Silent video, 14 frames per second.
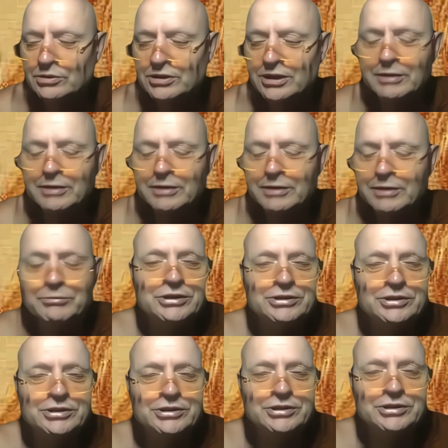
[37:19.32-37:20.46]
Dhamma
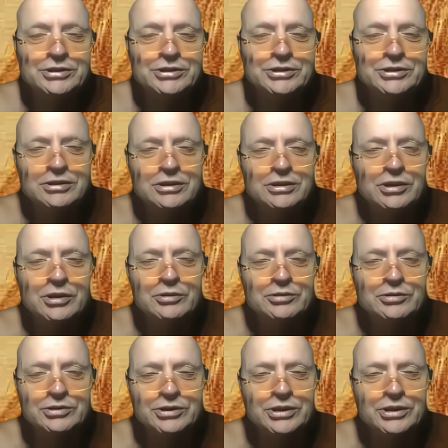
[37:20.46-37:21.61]
teachers, you
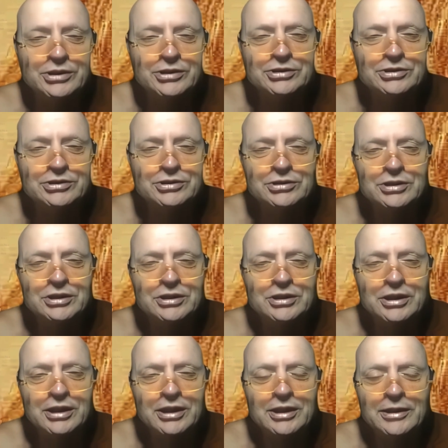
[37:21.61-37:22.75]
know, to teach
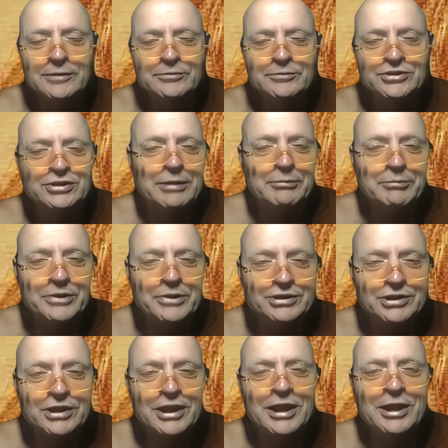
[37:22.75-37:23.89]
um, step by
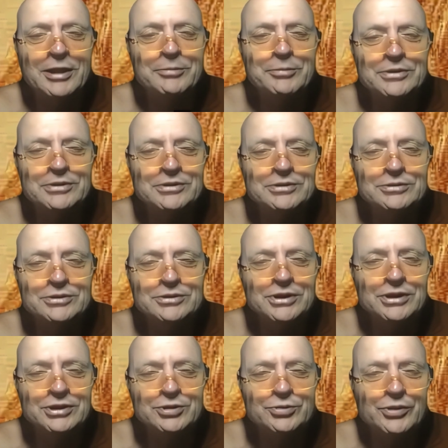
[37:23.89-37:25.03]
step and to
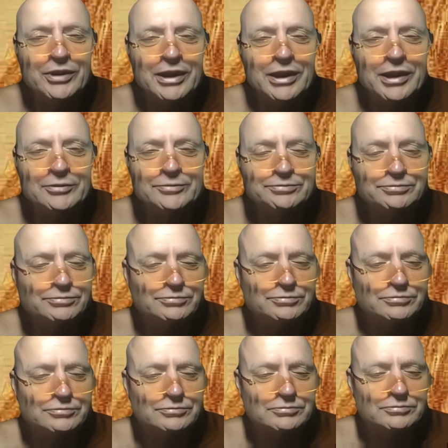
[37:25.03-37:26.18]
teach without
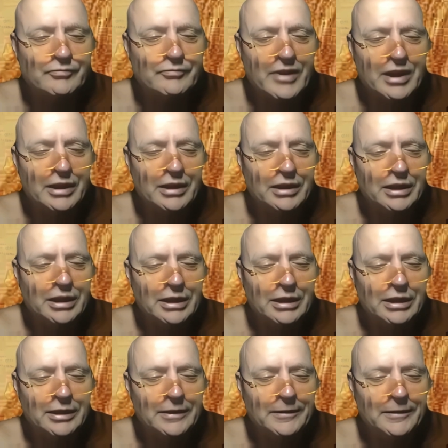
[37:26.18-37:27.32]

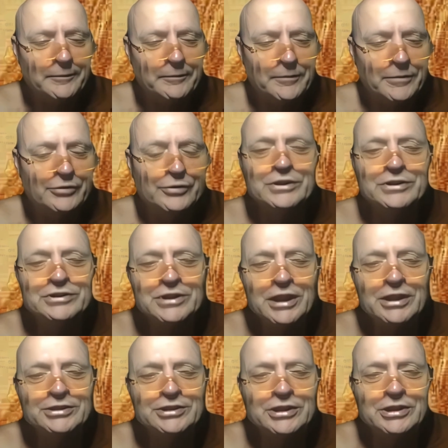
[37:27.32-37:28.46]
um,
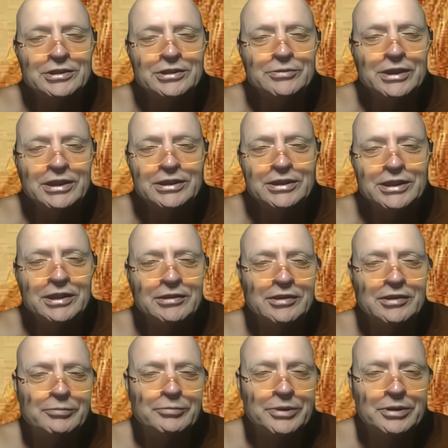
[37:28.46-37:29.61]
criticizing and running down
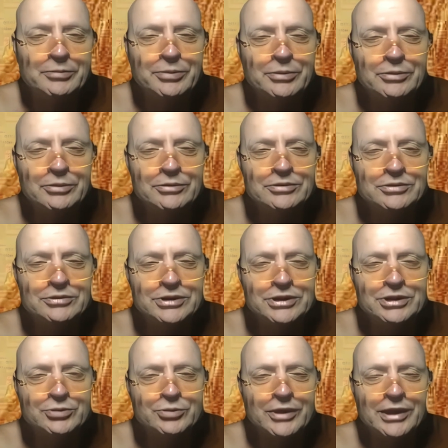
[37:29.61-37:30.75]
other people, to
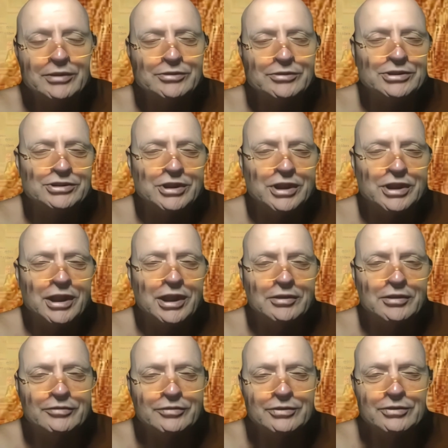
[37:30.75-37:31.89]
teach without desire
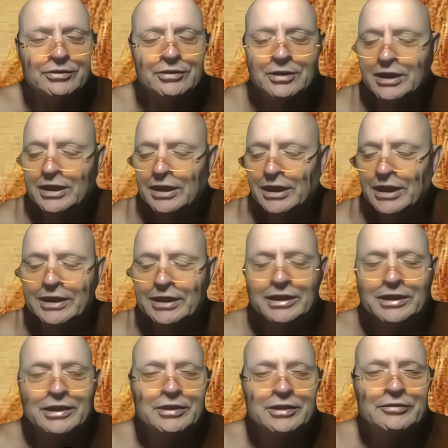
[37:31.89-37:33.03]
for any
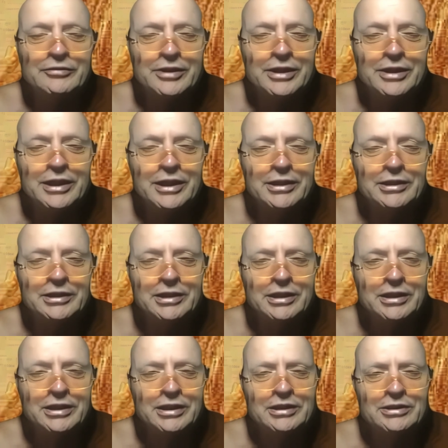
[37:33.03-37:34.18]
kind of gain.
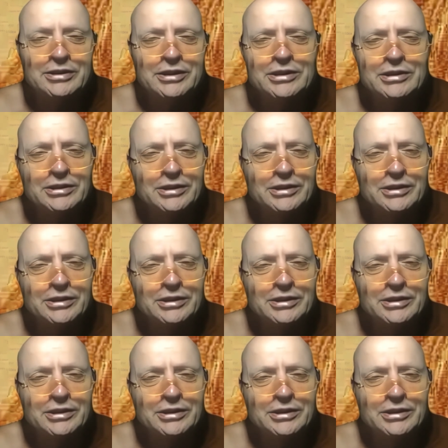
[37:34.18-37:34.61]
The, hmm.